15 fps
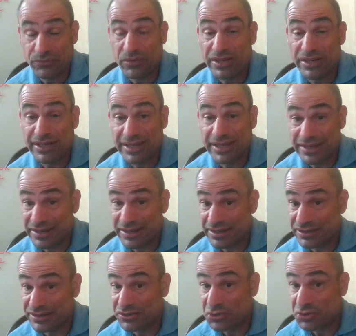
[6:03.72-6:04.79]
what
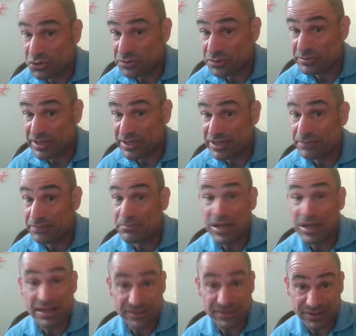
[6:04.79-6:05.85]
AI could be
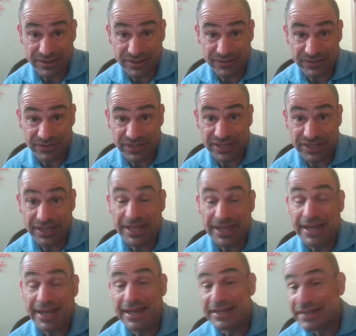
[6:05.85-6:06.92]
positively
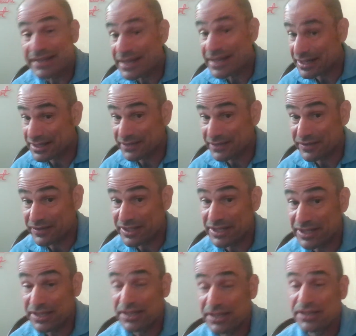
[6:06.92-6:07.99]
and
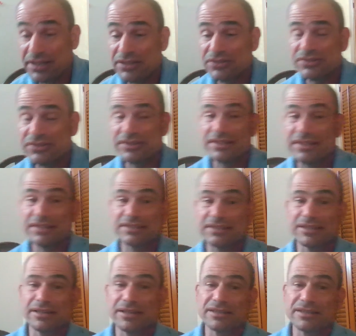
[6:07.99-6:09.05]
negatively. Usually, these
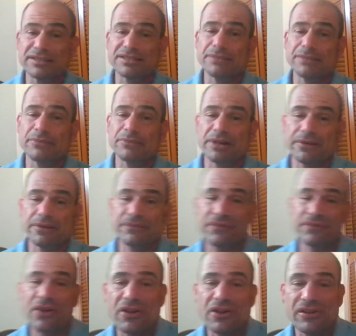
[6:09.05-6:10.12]
things somewhere
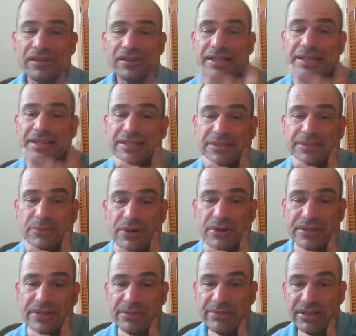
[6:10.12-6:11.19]
fall somewhere
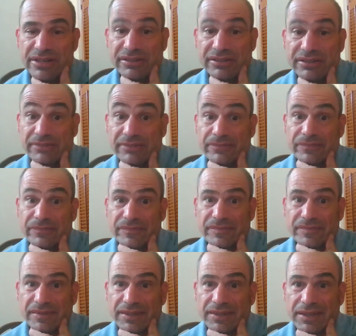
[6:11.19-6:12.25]
in the middle
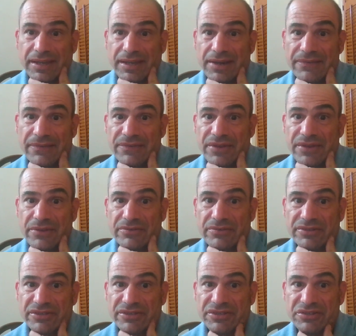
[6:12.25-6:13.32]
of
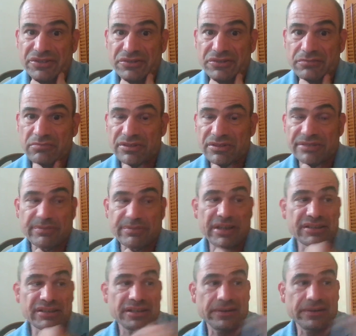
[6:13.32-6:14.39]
those two
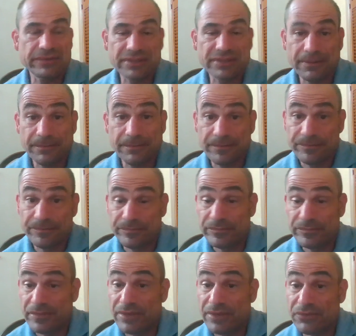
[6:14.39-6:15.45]
perspectives.
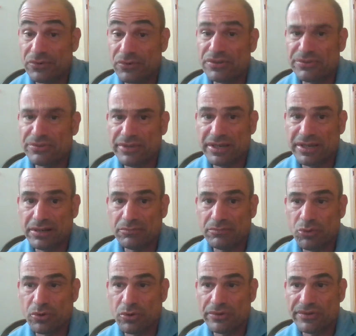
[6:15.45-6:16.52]
Of course, we hear
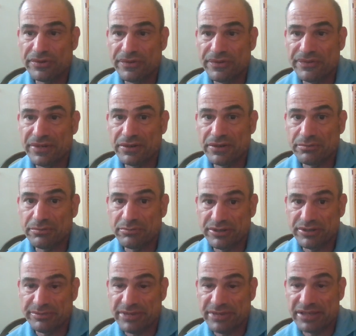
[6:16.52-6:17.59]
more the fear
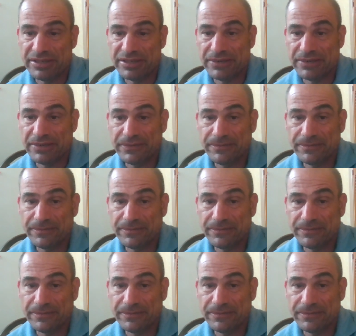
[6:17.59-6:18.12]
perspective,